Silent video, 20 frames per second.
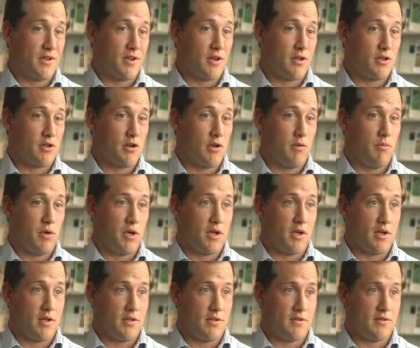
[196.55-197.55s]
the country
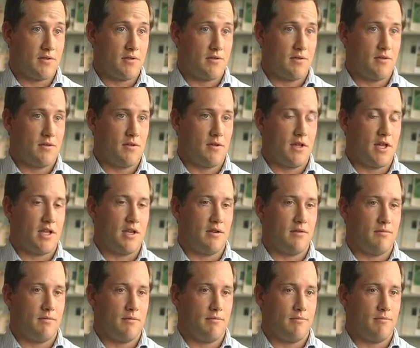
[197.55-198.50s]
because that